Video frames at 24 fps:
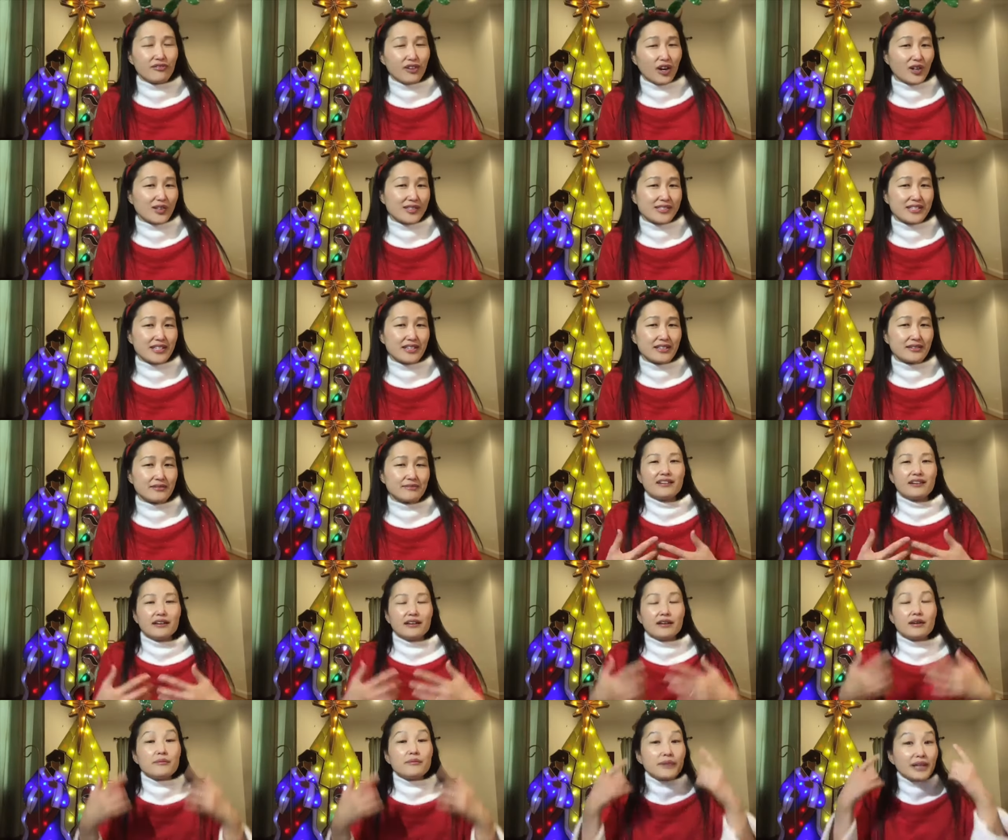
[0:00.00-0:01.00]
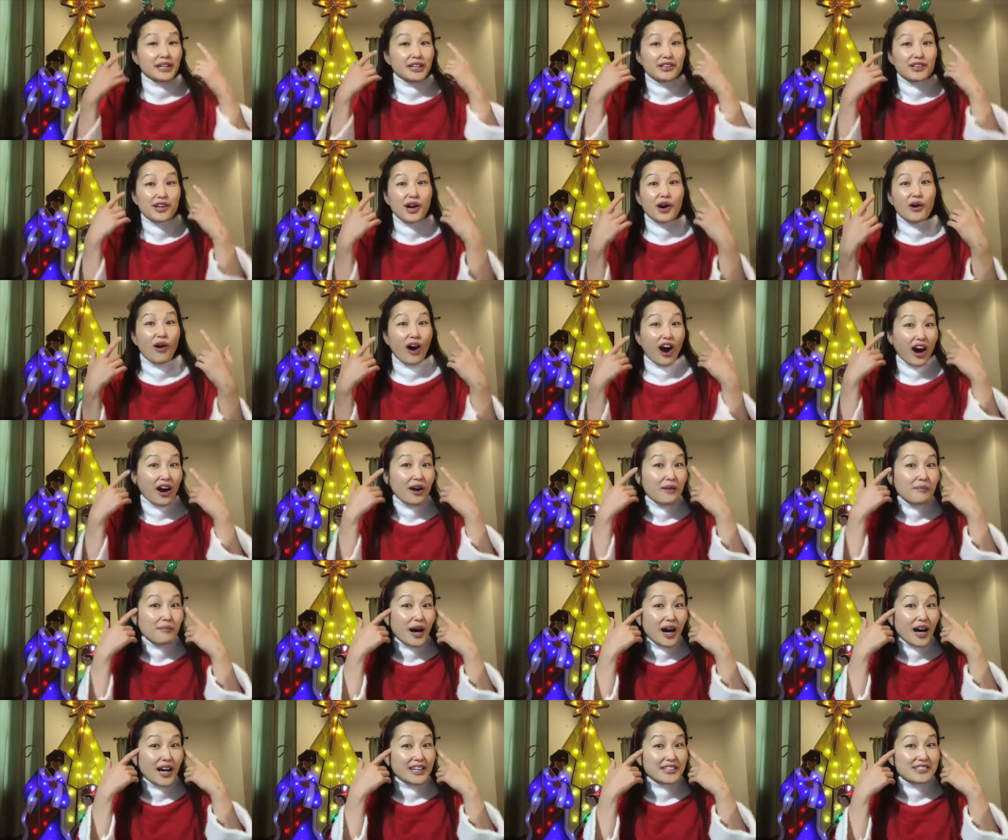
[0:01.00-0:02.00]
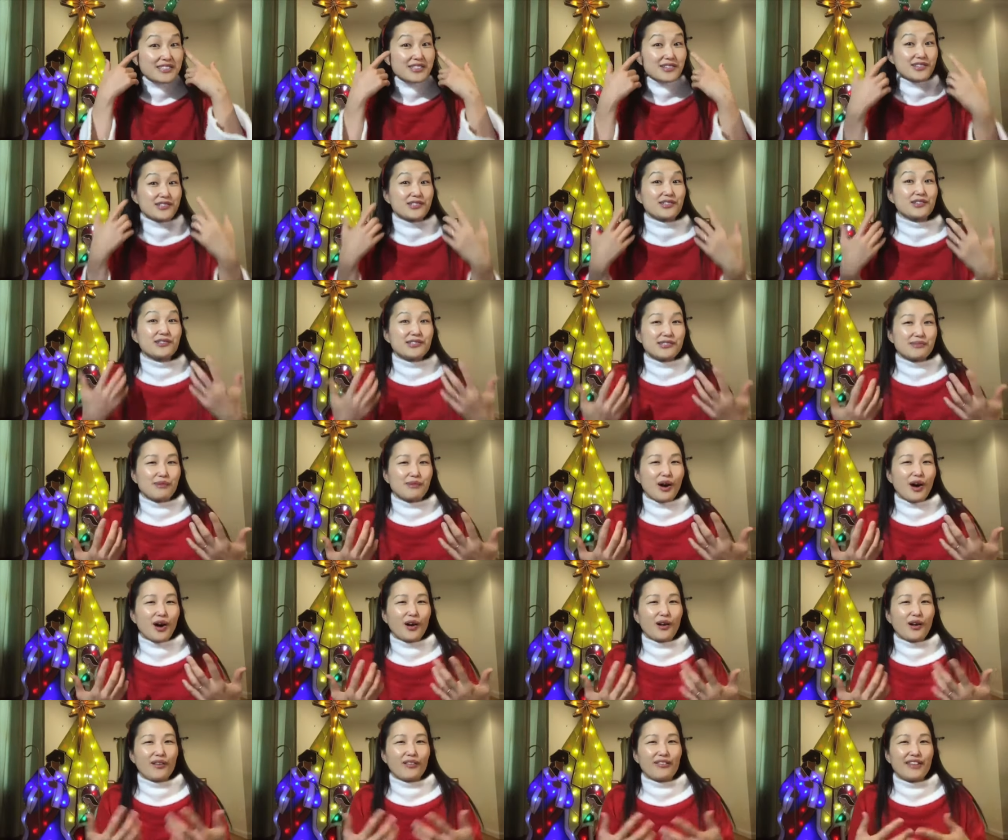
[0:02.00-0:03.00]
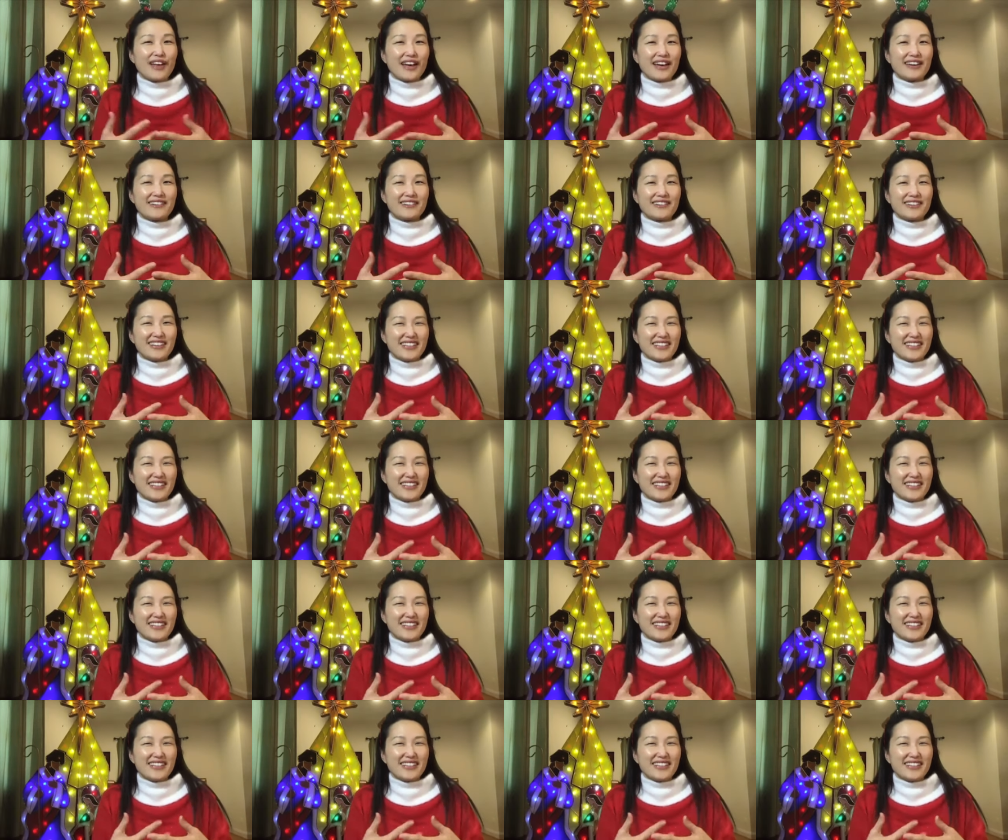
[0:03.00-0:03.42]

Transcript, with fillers: faucet. But you know, our minds are so small that